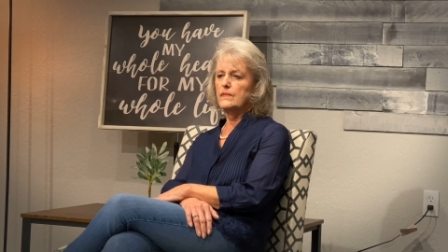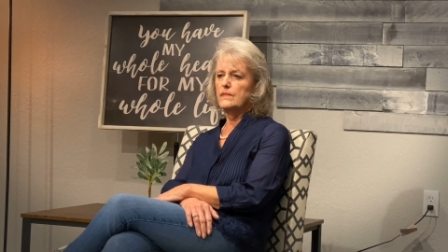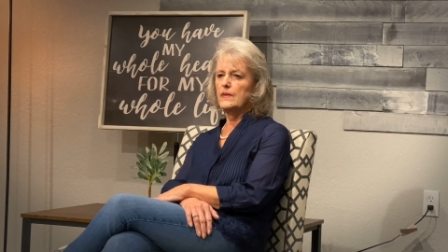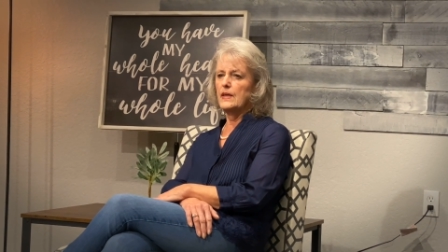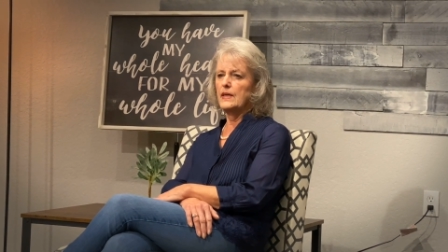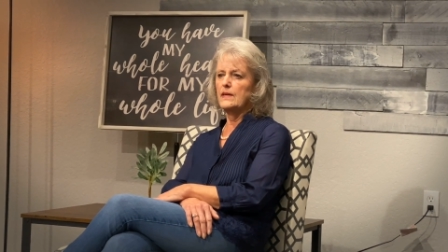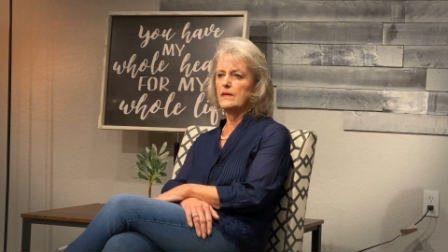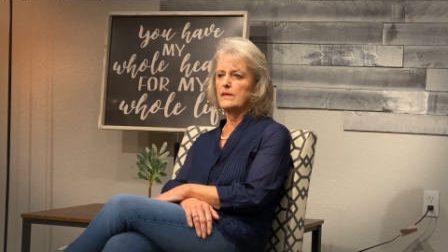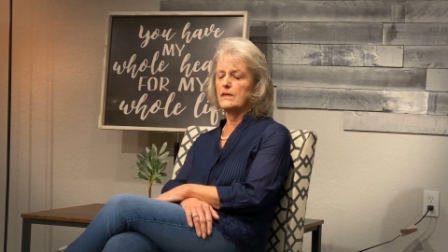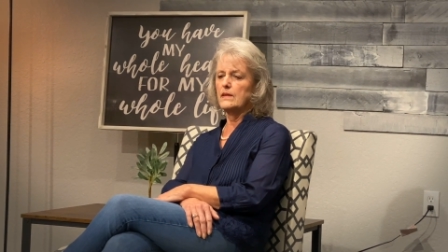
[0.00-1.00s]
he
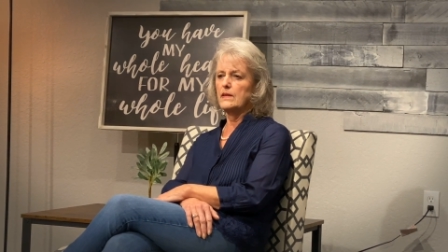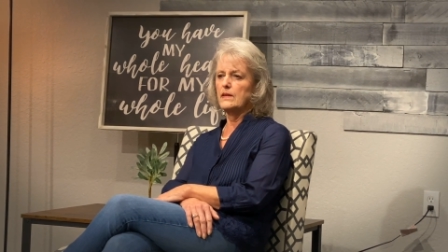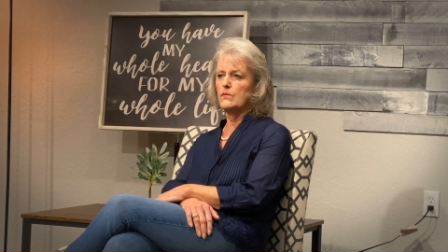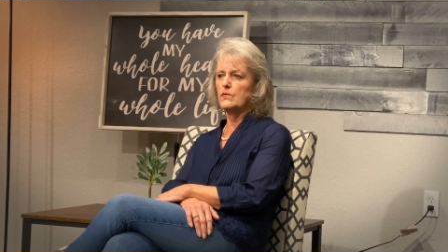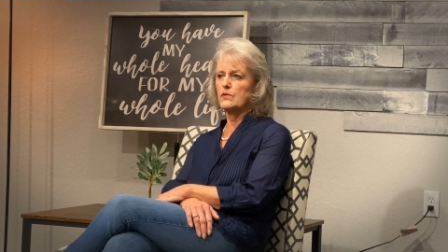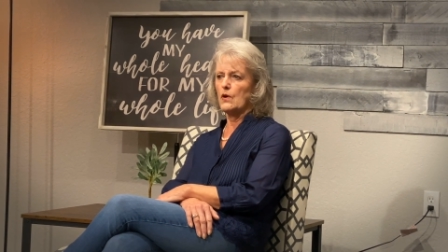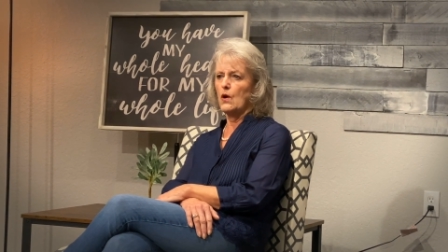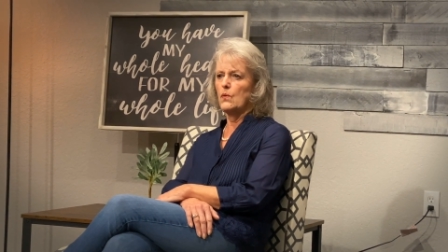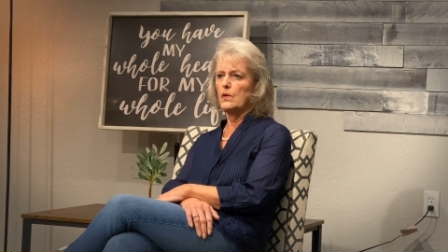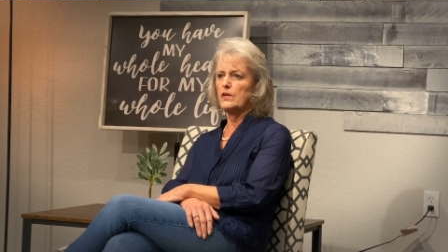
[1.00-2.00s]
he was
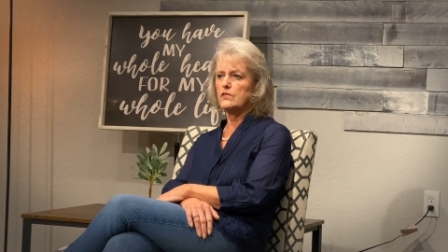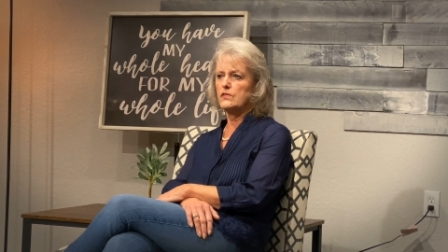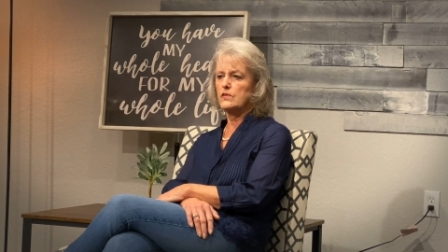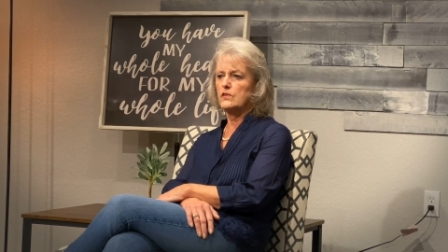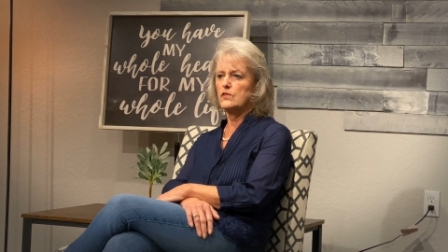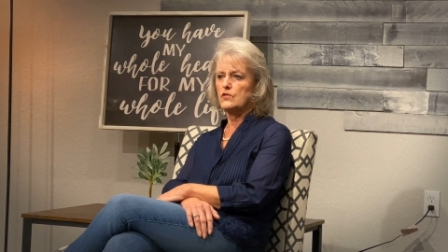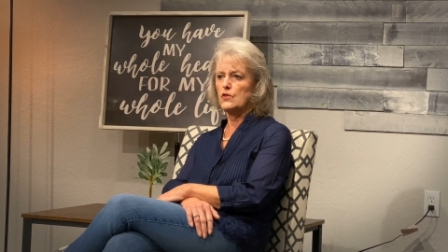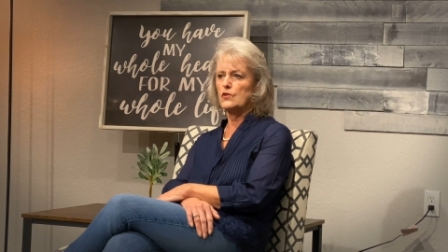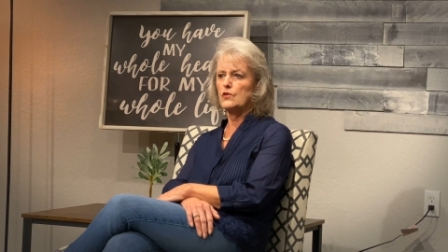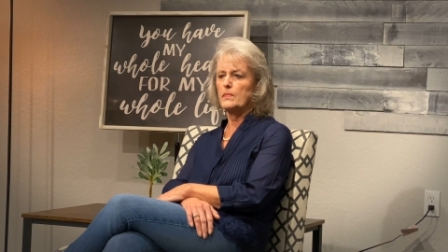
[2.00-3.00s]
always
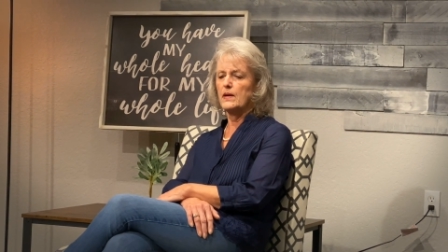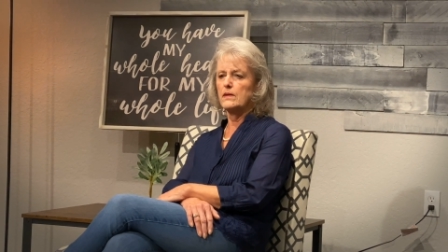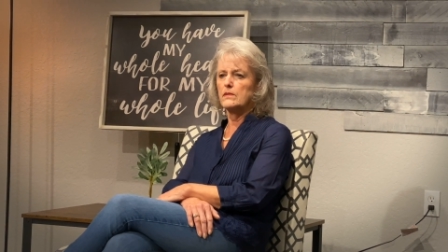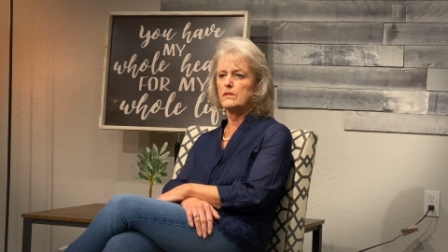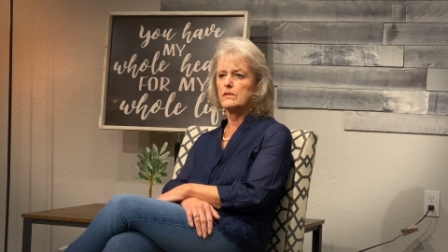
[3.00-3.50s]
concerned about the